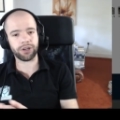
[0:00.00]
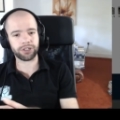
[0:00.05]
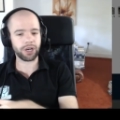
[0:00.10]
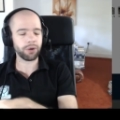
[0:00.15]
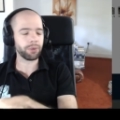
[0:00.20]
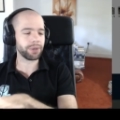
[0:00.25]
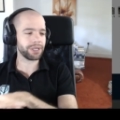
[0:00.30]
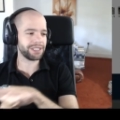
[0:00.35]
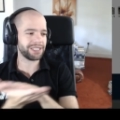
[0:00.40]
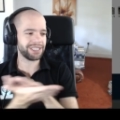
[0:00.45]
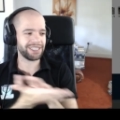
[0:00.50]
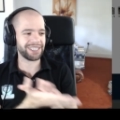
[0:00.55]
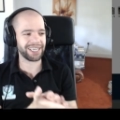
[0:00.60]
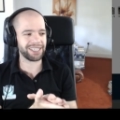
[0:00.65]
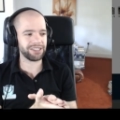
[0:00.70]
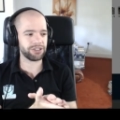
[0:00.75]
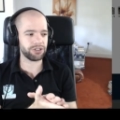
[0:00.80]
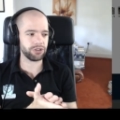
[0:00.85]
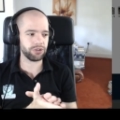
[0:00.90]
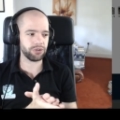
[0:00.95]
going into
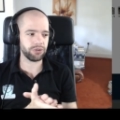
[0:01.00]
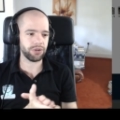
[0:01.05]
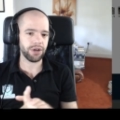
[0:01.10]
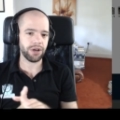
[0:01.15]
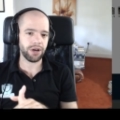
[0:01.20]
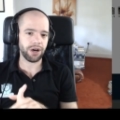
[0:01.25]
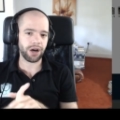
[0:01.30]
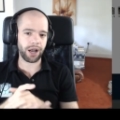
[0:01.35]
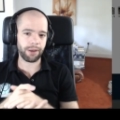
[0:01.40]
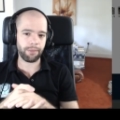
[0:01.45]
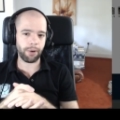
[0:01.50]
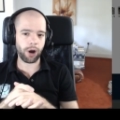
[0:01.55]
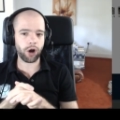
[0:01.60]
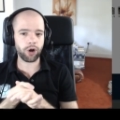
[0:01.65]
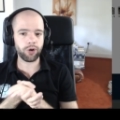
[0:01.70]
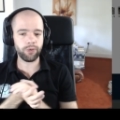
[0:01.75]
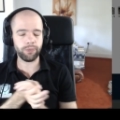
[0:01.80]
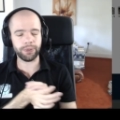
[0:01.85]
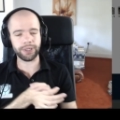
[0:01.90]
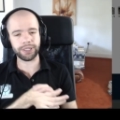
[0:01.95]
day two. I'm
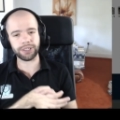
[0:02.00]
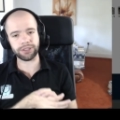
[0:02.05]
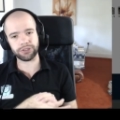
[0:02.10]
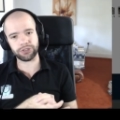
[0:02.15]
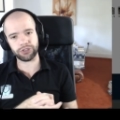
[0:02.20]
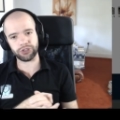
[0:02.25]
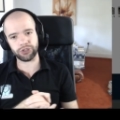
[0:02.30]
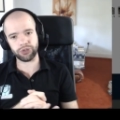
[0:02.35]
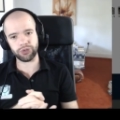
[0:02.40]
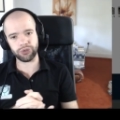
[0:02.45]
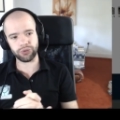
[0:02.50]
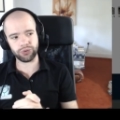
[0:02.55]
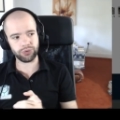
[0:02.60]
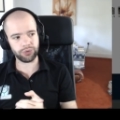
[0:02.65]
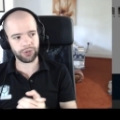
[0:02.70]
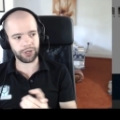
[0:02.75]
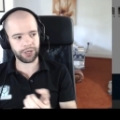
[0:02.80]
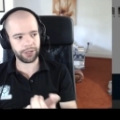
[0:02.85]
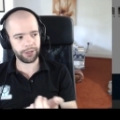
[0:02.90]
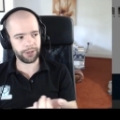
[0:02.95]
hoping to
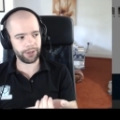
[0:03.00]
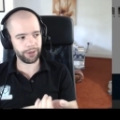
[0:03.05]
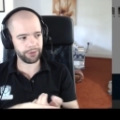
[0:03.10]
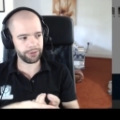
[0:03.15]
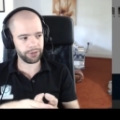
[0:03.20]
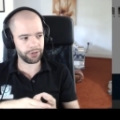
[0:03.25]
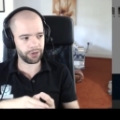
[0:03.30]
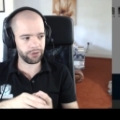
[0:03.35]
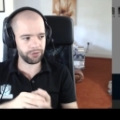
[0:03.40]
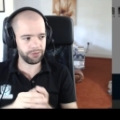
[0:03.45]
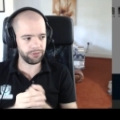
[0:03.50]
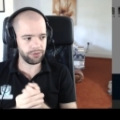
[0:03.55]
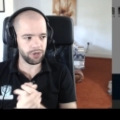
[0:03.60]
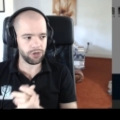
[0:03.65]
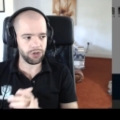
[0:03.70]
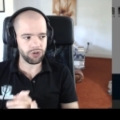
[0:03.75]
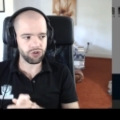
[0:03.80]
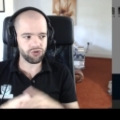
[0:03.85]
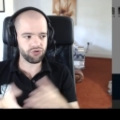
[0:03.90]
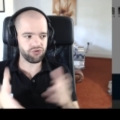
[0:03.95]
uh, you know,
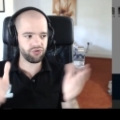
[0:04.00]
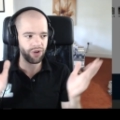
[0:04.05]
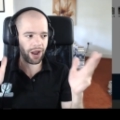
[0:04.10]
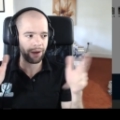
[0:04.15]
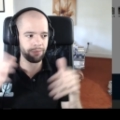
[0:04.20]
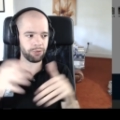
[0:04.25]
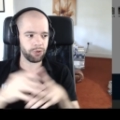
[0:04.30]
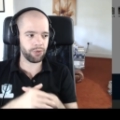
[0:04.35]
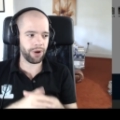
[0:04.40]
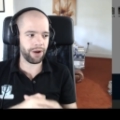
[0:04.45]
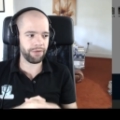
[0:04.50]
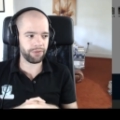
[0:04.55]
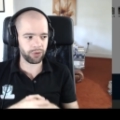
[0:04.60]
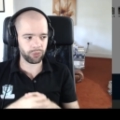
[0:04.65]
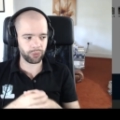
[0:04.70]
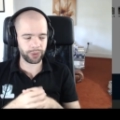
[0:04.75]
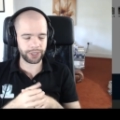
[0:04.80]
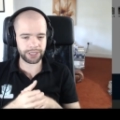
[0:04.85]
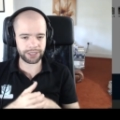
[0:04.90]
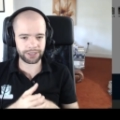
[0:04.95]
grab whoever
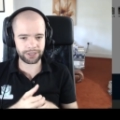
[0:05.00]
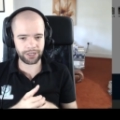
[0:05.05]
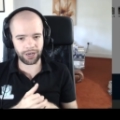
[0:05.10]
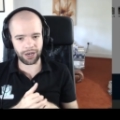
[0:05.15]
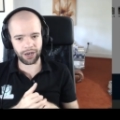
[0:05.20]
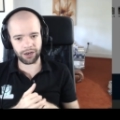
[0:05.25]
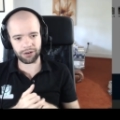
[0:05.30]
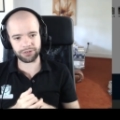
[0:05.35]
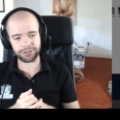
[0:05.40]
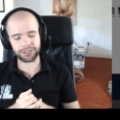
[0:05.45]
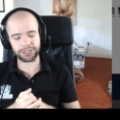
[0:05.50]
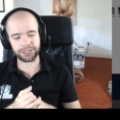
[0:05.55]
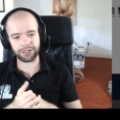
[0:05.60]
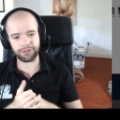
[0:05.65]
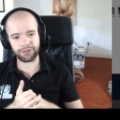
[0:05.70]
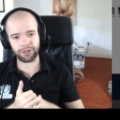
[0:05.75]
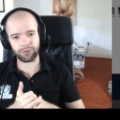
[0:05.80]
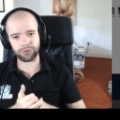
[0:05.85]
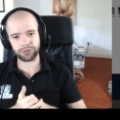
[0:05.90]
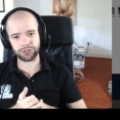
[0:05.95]
the winners are and see
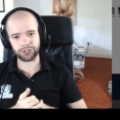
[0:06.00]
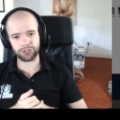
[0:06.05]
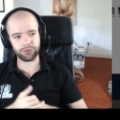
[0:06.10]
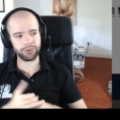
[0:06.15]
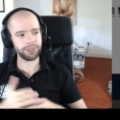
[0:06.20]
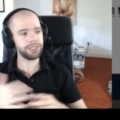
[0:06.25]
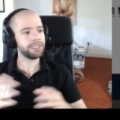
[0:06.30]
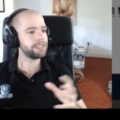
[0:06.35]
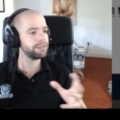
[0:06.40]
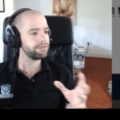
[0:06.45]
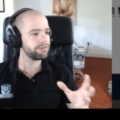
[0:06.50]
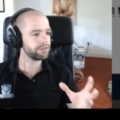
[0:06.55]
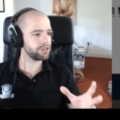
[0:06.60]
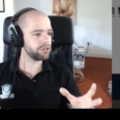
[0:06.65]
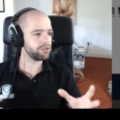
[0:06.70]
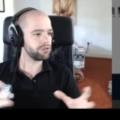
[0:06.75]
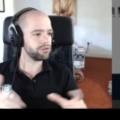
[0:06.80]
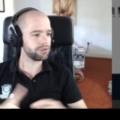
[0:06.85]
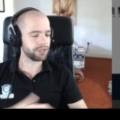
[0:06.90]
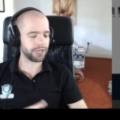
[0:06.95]
if they want to do
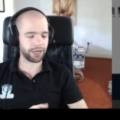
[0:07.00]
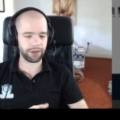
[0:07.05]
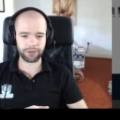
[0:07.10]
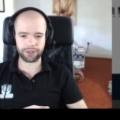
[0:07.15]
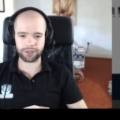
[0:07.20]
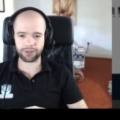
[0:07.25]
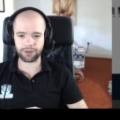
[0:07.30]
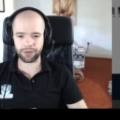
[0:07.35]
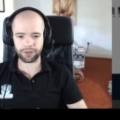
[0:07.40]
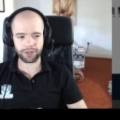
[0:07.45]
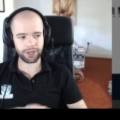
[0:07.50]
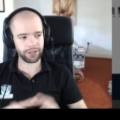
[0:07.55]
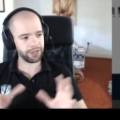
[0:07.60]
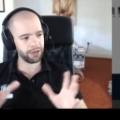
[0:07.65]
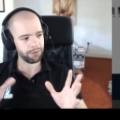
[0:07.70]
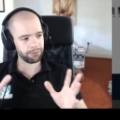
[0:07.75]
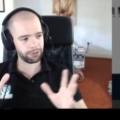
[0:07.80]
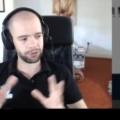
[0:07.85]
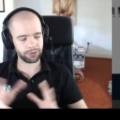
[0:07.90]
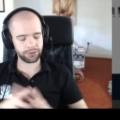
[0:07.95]
interviews, how they got there.
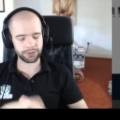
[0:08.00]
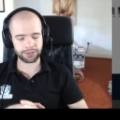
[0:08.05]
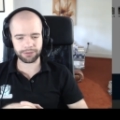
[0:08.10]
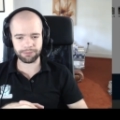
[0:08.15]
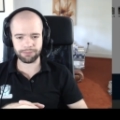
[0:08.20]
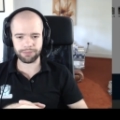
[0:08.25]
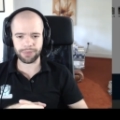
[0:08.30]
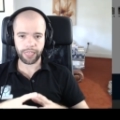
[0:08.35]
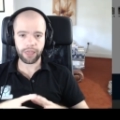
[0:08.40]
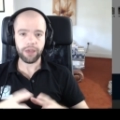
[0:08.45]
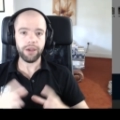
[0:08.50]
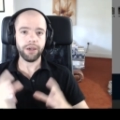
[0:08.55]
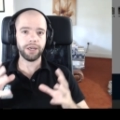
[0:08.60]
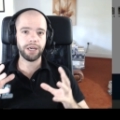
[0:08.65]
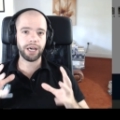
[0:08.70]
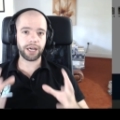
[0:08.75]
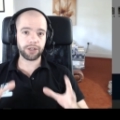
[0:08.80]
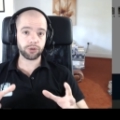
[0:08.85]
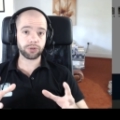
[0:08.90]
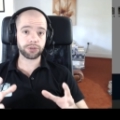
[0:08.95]
That'd be awesome.
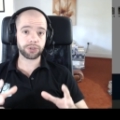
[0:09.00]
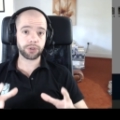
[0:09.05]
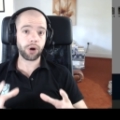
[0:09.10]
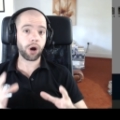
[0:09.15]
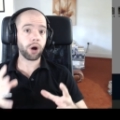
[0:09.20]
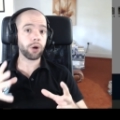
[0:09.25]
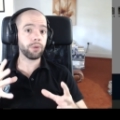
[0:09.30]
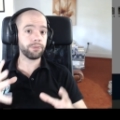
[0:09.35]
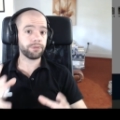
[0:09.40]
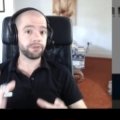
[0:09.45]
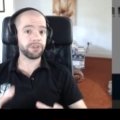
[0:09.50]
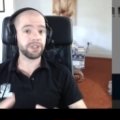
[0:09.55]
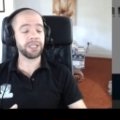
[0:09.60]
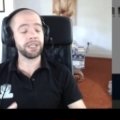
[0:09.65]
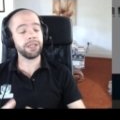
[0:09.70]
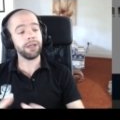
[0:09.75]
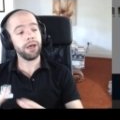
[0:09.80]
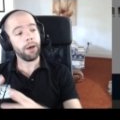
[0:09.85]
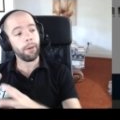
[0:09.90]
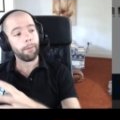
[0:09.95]
And also
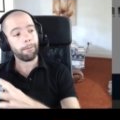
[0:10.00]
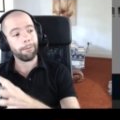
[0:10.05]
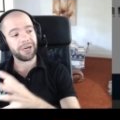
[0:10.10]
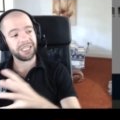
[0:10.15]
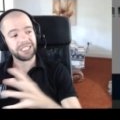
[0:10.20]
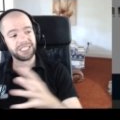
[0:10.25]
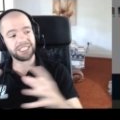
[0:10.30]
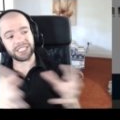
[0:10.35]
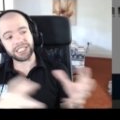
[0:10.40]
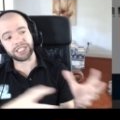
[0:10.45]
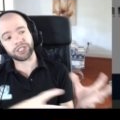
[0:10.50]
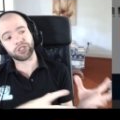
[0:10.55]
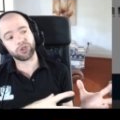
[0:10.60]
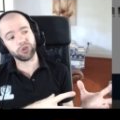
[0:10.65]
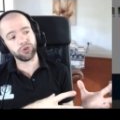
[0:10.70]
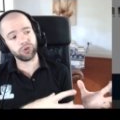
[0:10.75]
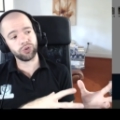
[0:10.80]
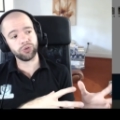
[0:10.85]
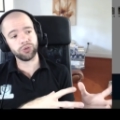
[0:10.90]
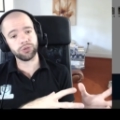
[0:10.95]
hopefully my
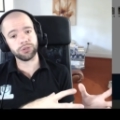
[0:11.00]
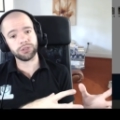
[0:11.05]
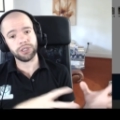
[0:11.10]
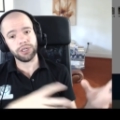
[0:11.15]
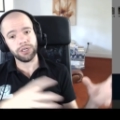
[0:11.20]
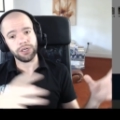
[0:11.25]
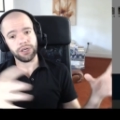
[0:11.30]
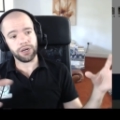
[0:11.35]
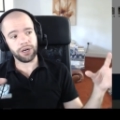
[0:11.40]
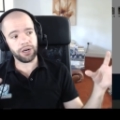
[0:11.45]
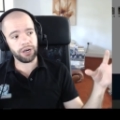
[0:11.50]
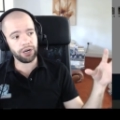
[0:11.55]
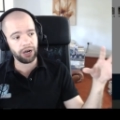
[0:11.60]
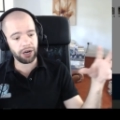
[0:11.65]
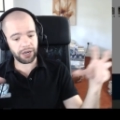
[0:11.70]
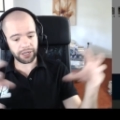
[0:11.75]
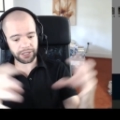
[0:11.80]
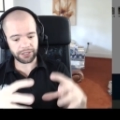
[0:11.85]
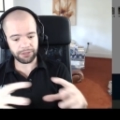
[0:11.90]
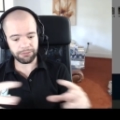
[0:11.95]
Discord, uh,
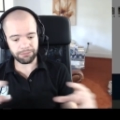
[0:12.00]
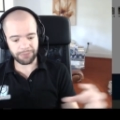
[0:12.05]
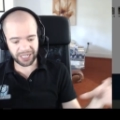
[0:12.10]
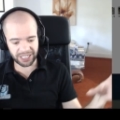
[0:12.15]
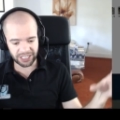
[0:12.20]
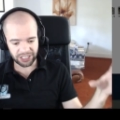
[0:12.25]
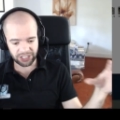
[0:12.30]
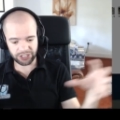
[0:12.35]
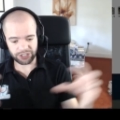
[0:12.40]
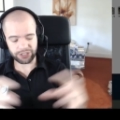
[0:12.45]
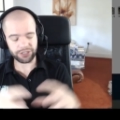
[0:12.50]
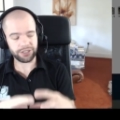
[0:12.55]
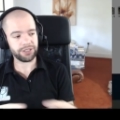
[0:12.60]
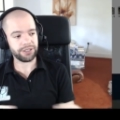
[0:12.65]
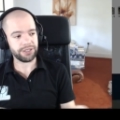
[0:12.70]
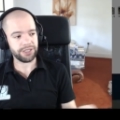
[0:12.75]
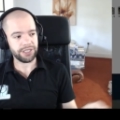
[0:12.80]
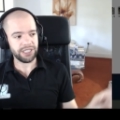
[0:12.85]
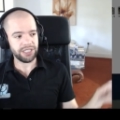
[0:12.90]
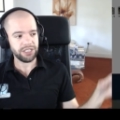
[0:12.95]
I can manage
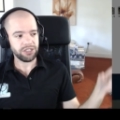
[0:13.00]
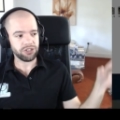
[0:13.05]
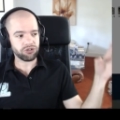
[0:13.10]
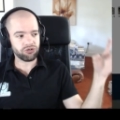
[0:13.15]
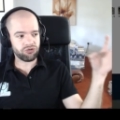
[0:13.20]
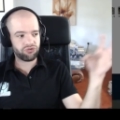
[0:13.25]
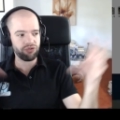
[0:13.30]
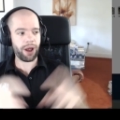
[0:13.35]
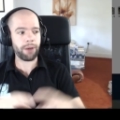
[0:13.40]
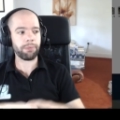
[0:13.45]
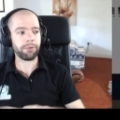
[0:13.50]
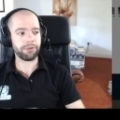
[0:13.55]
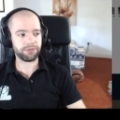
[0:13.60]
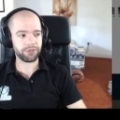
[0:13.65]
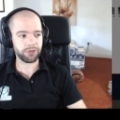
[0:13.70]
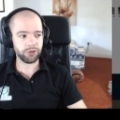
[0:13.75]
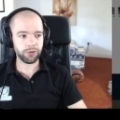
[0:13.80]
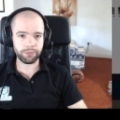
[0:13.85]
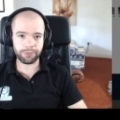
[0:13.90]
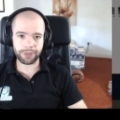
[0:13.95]
to grab a
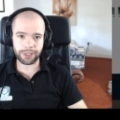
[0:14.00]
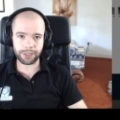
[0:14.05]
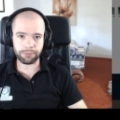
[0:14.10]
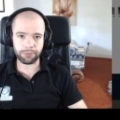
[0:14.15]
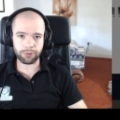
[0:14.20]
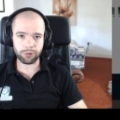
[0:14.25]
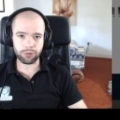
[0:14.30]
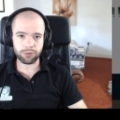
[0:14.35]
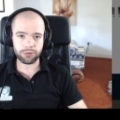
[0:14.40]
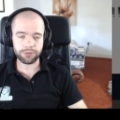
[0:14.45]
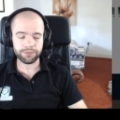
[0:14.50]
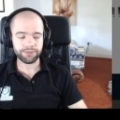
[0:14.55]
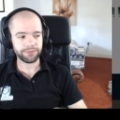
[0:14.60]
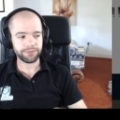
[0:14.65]
few people